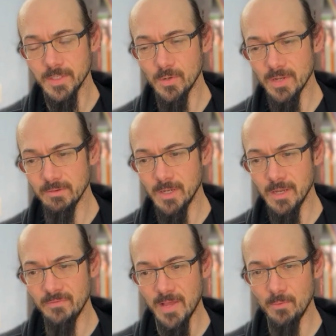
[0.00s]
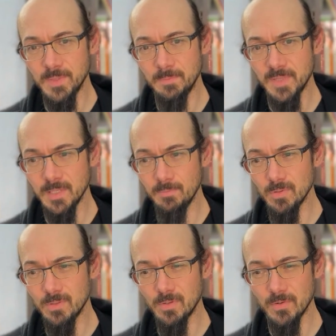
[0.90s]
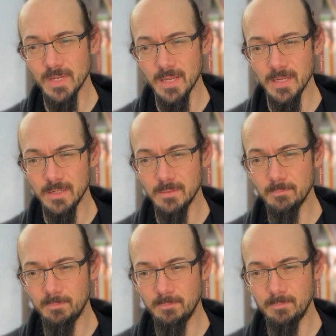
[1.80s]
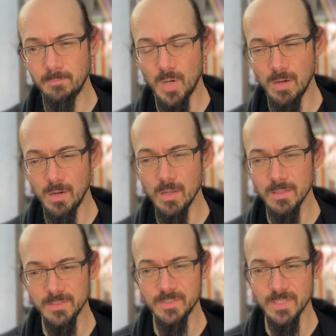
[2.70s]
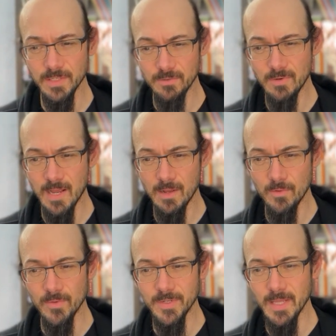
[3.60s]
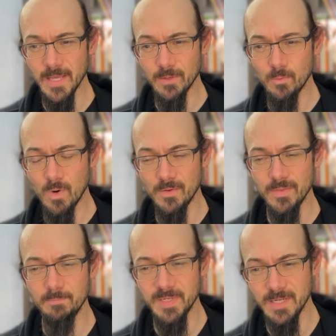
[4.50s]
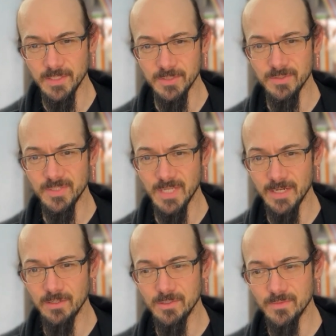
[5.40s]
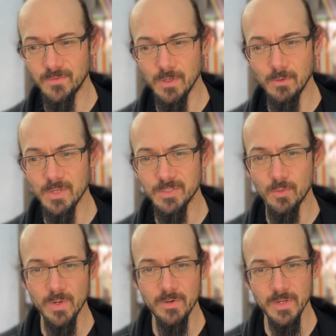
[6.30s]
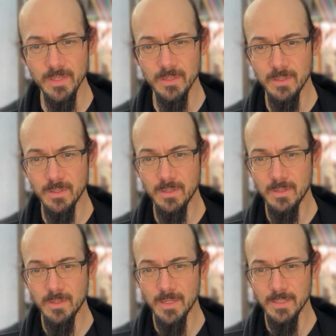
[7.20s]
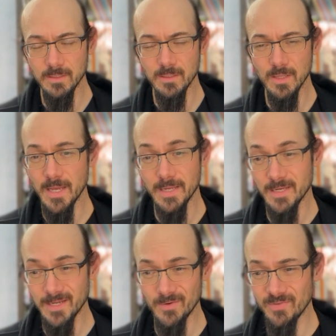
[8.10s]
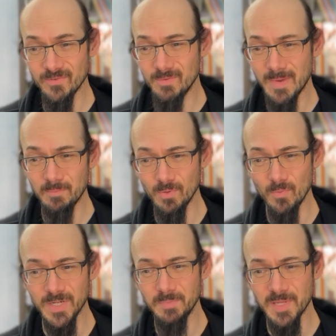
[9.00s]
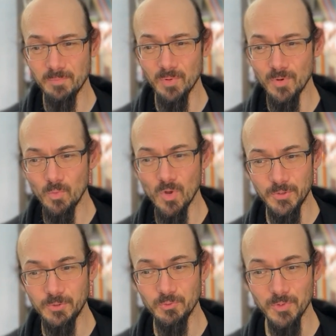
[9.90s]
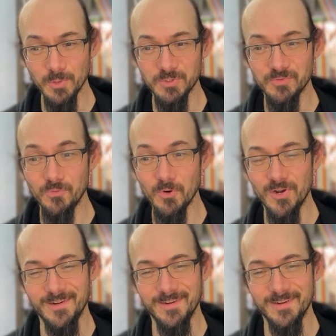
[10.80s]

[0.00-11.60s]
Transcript: know, I've helped people create policy around like what are the potential signers for Osquery and Collide, and I don't even remember which people or what tool it was for.